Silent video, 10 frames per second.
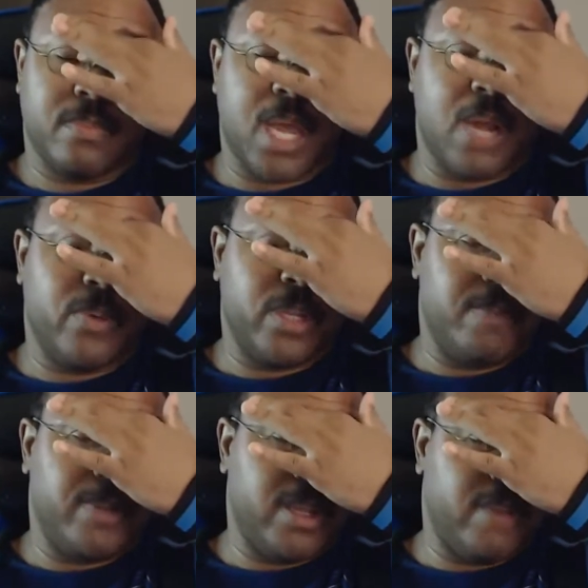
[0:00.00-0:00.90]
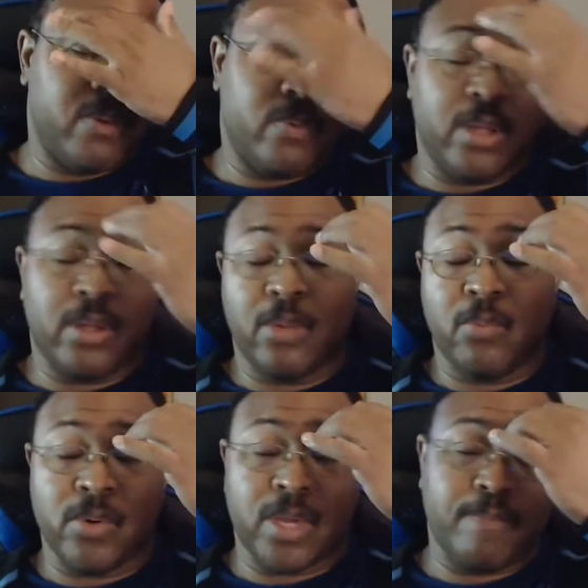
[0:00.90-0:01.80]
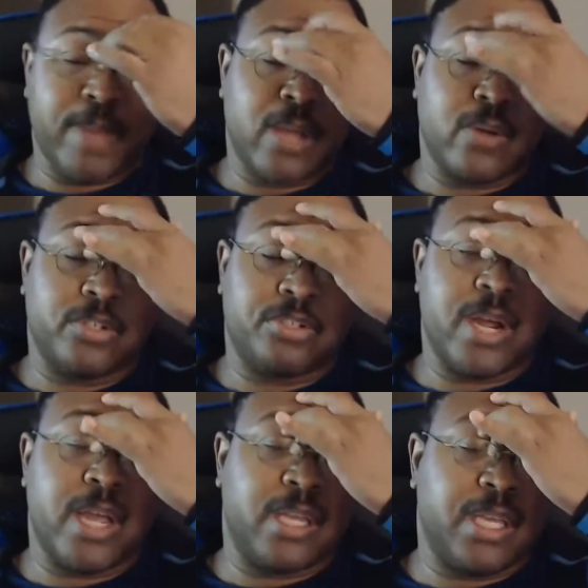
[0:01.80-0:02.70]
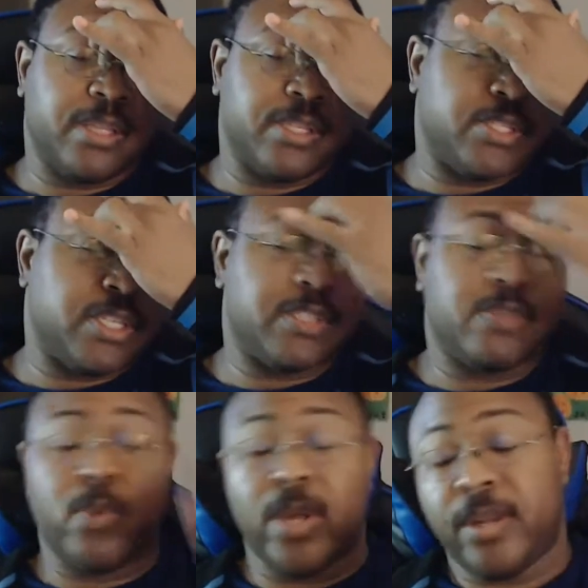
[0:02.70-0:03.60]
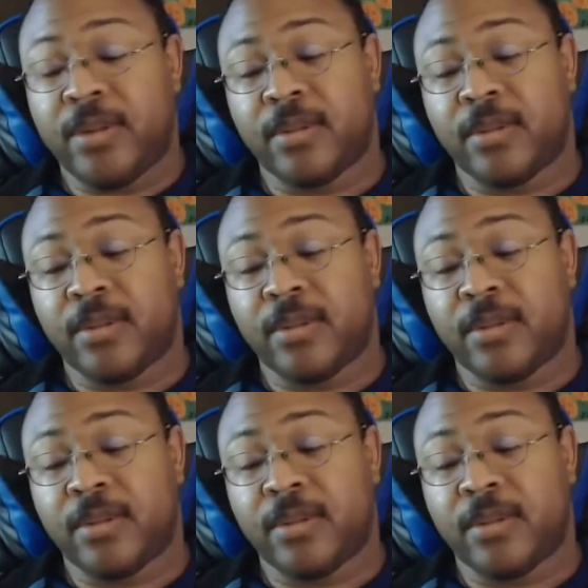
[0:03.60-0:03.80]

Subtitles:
I really believe it will, and we'll get back on track, get this 6th win,